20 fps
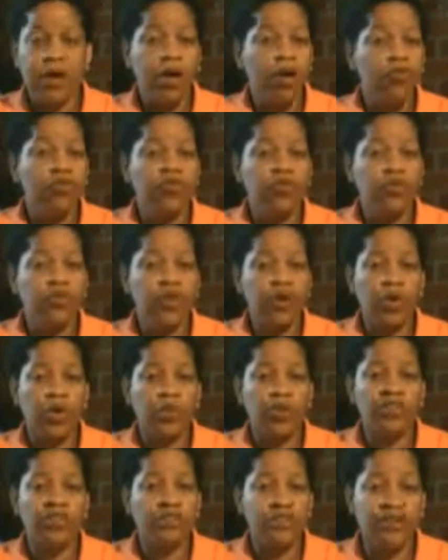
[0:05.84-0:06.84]
also
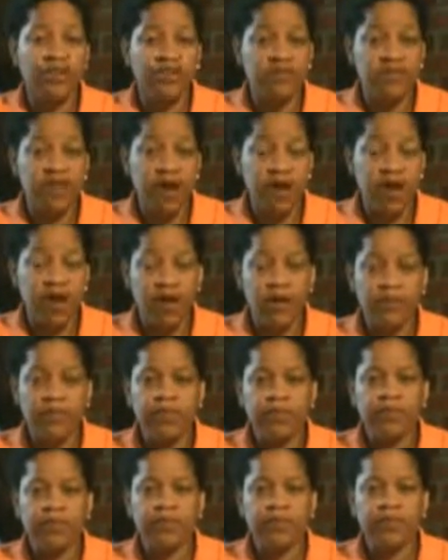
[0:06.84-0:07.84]
known as Miss Star.
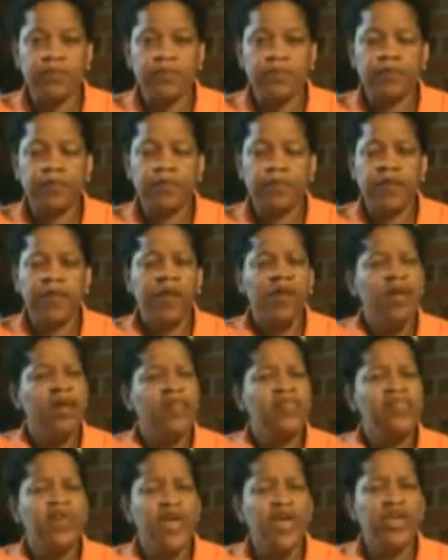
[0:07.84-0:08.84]

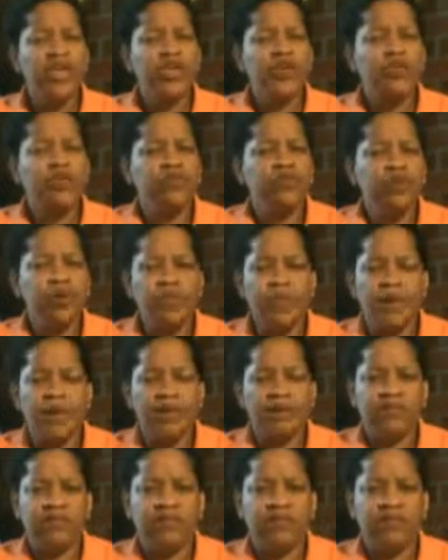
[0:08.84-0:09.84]
Thank you so
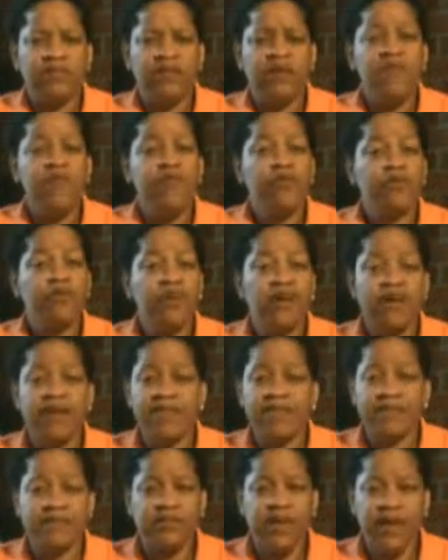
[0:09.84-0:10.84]
much for
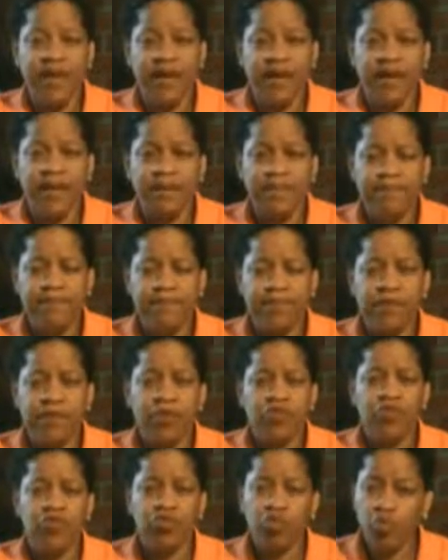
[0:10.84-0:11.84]
taking the time
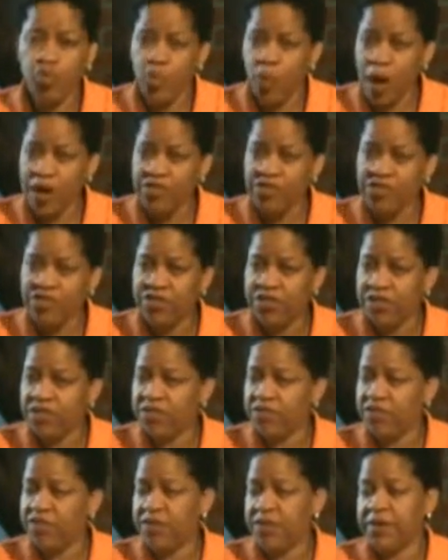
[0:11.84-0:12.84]
to watch
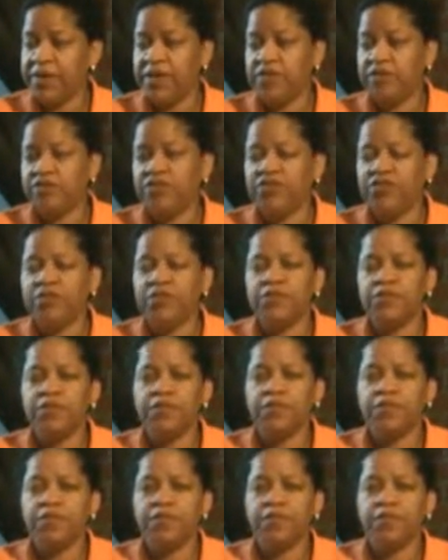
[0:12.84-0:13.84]
this footage.
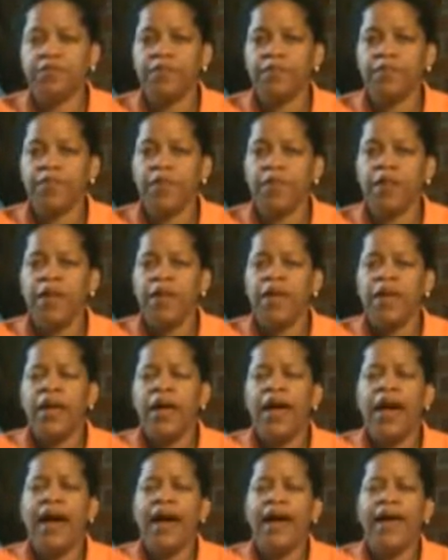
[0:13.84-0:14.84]

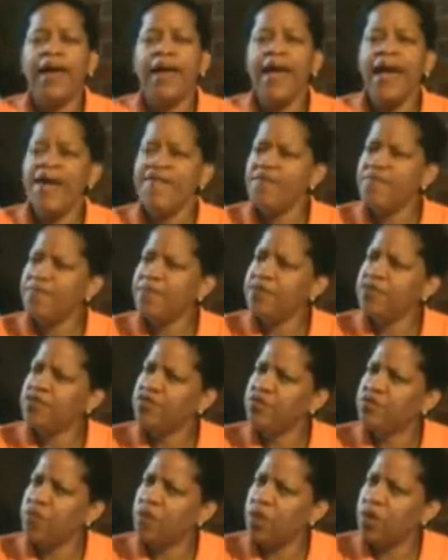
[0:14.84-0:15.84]
I haven't been
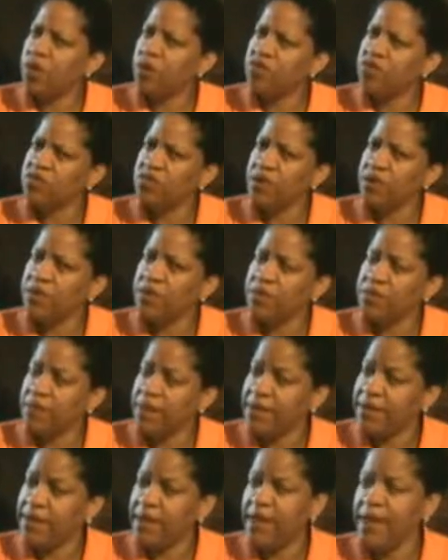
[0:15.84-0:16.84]
too long starting
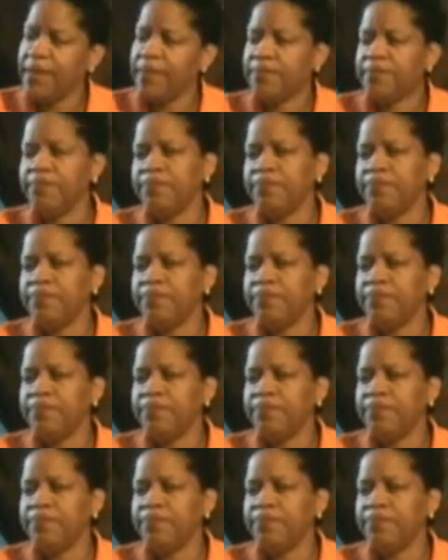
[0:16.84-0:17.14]
my day.